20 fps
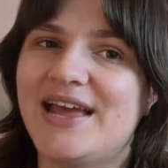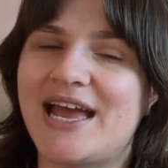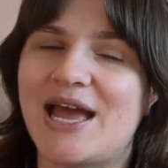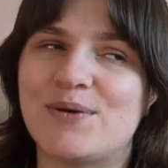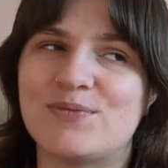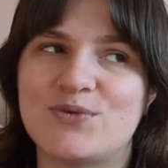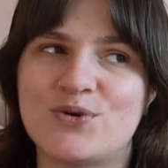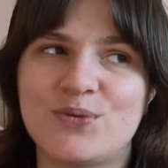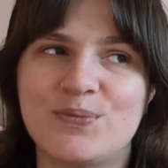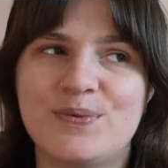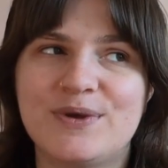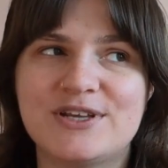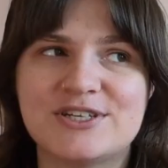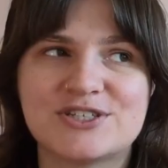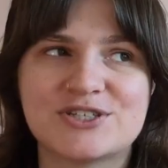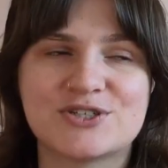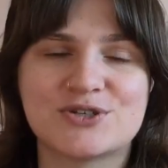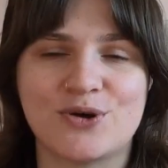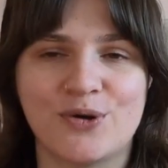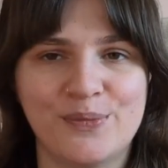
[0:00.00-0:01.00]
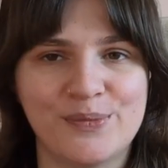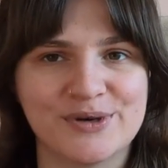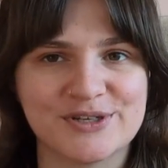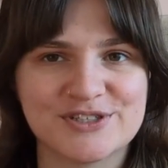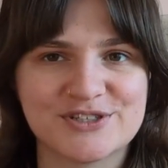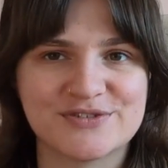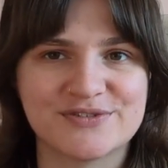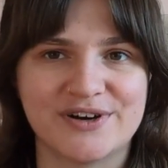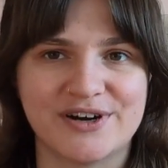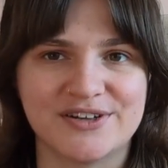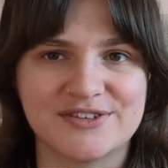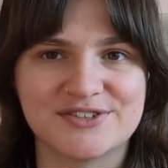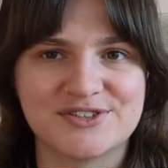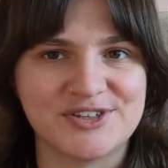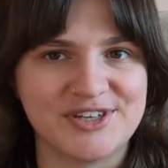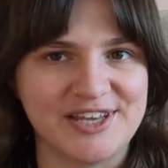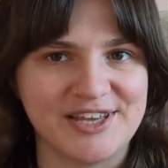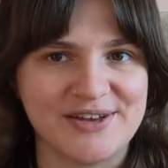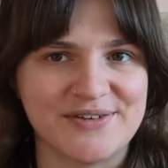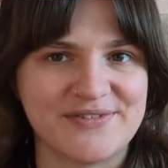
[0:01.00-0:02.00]
And will be so much fun
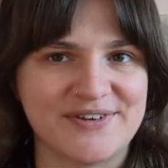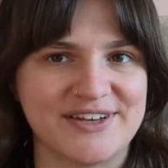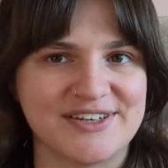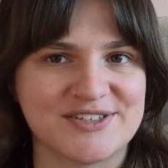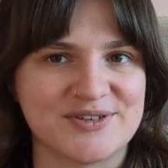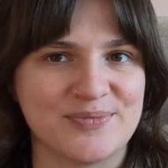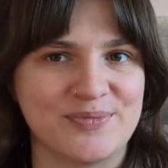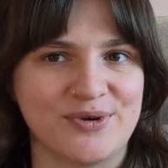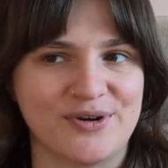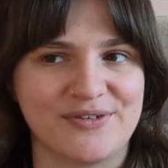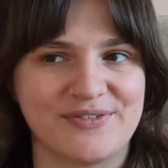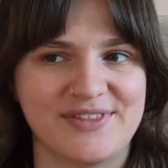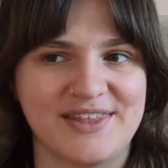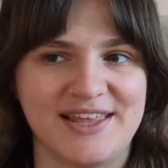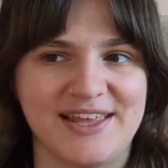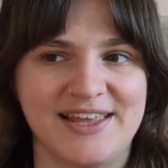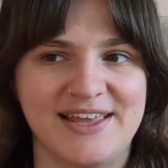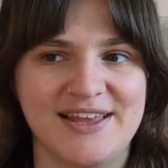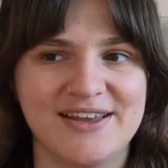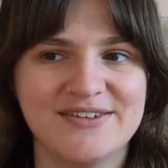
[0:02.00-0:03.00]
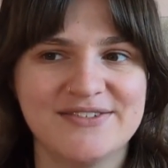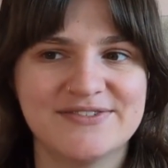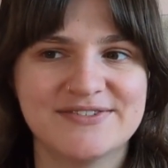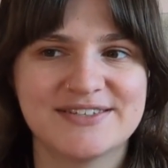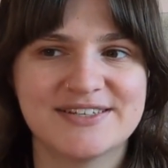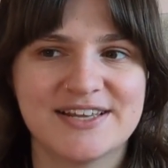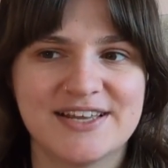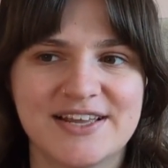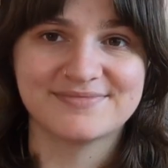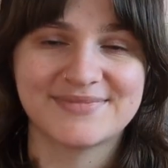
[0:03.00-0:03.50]
to give as a birthday gift.